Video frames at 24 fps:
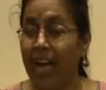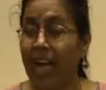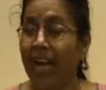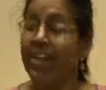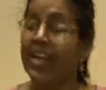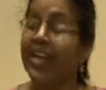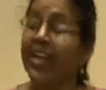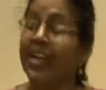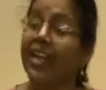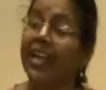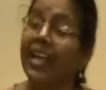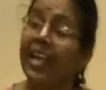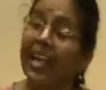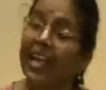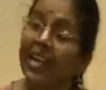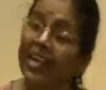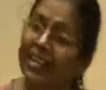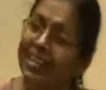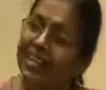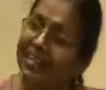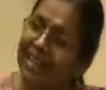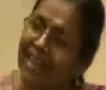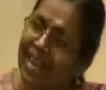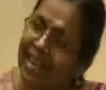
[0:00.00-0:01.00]
and
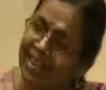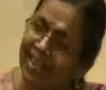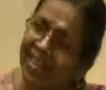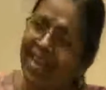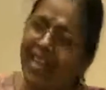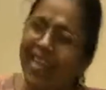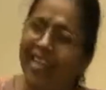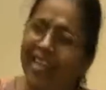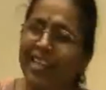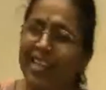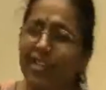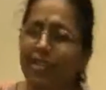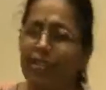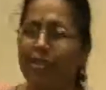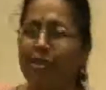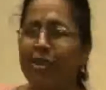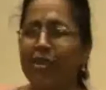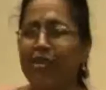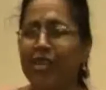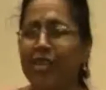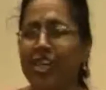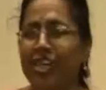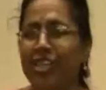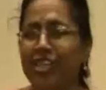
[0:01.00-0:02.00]
gain that kind of
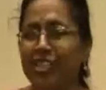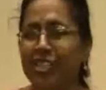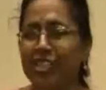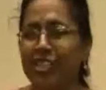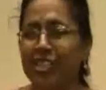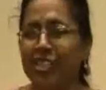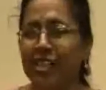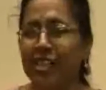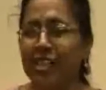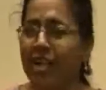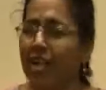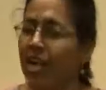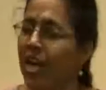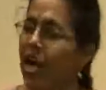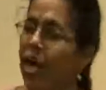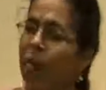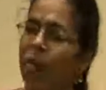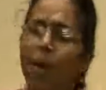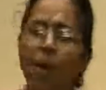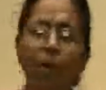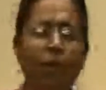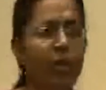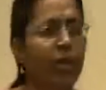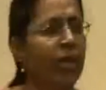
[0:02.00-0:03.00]
revelation
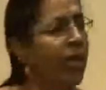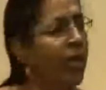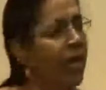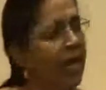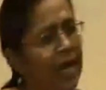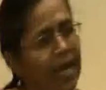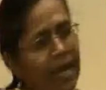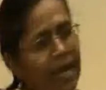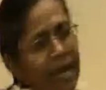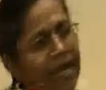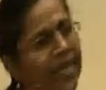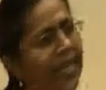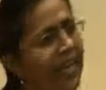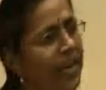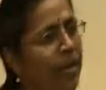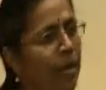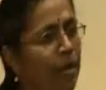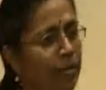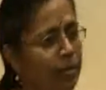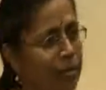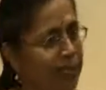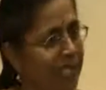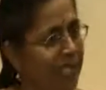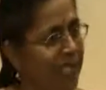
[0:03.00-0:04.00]
about any
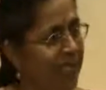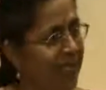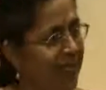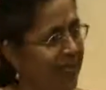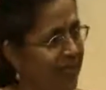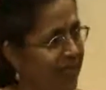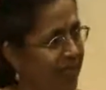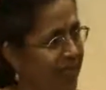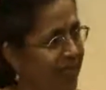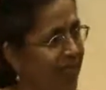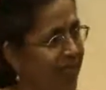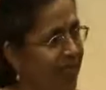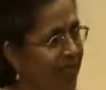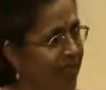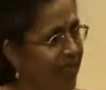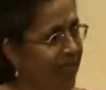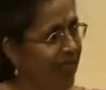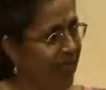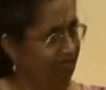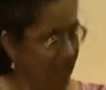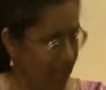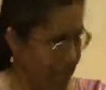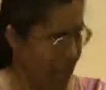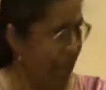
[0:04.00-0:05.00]
object
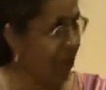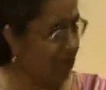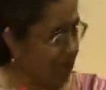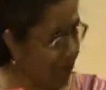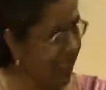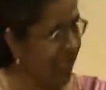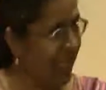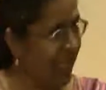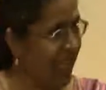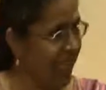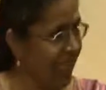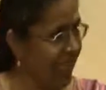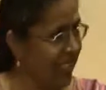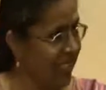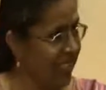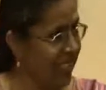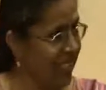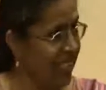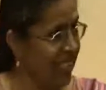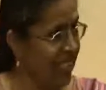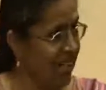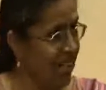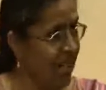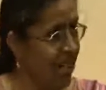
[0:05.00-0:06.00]
outside
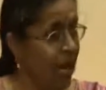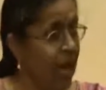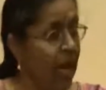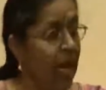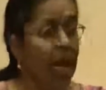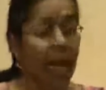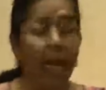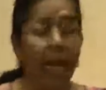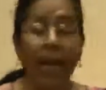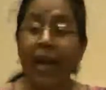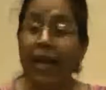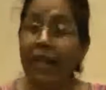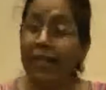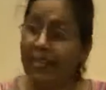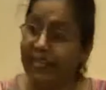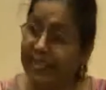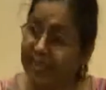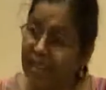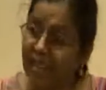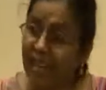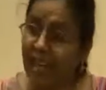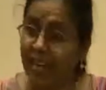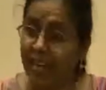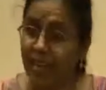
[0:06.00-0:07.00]
us and
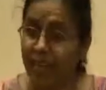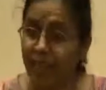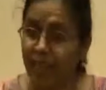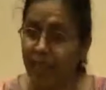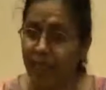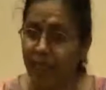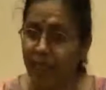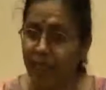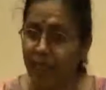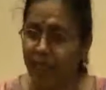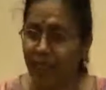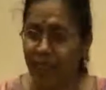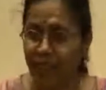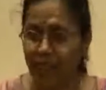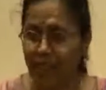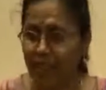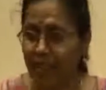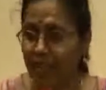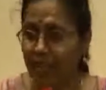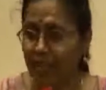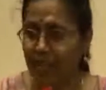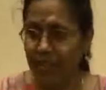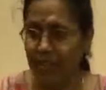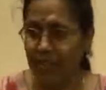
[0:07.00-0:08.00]
then
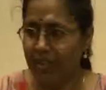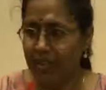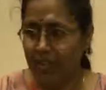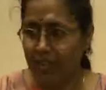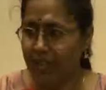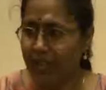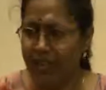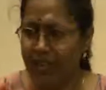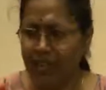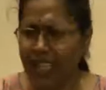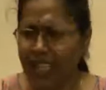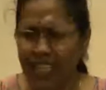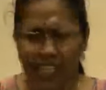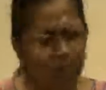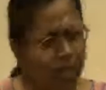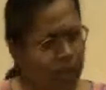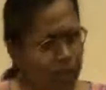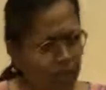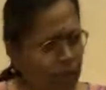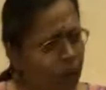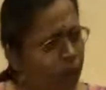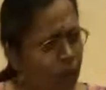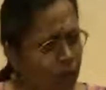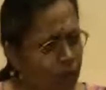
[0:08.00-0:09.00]
but that's
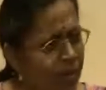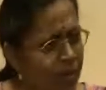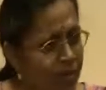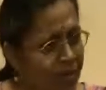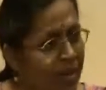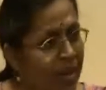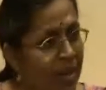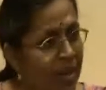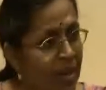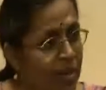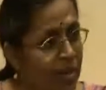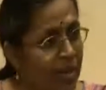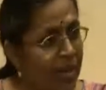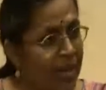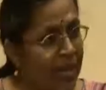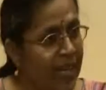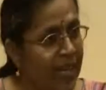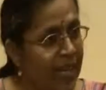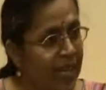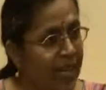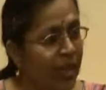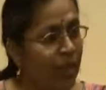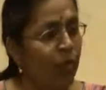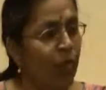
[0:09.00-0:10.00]
not what we are really
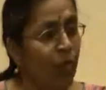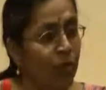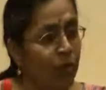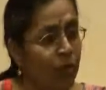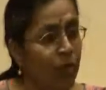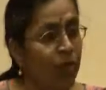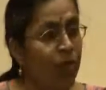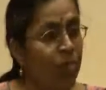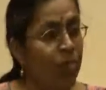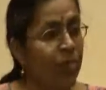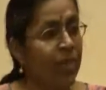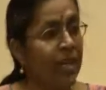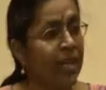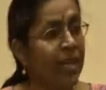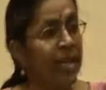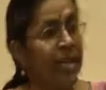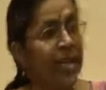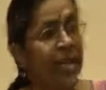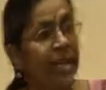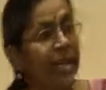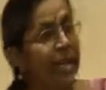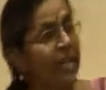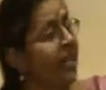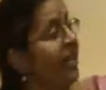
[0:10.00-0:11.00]
working at what we are
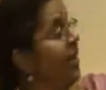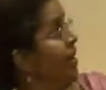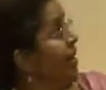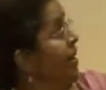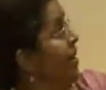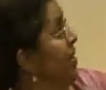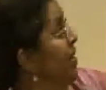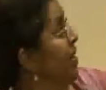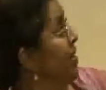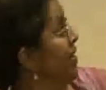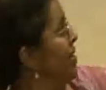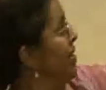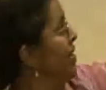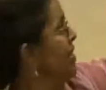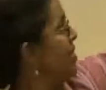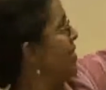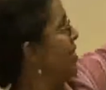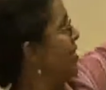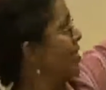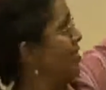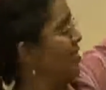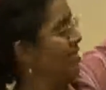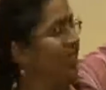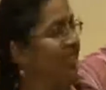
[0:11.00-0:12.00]
working at is
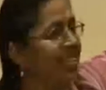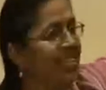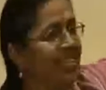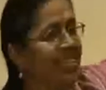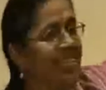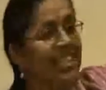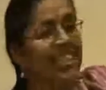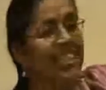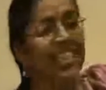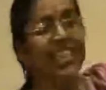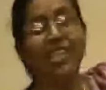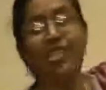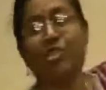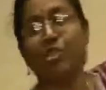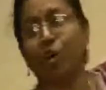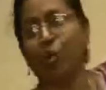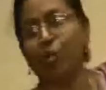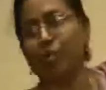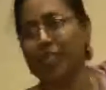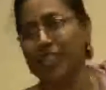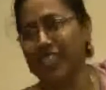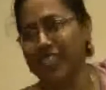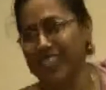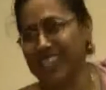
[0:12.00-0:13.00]
these
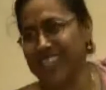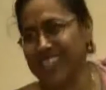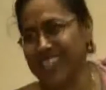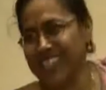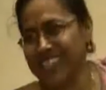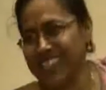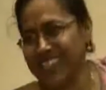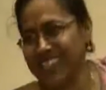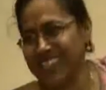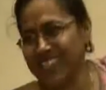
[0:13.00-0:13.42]
objects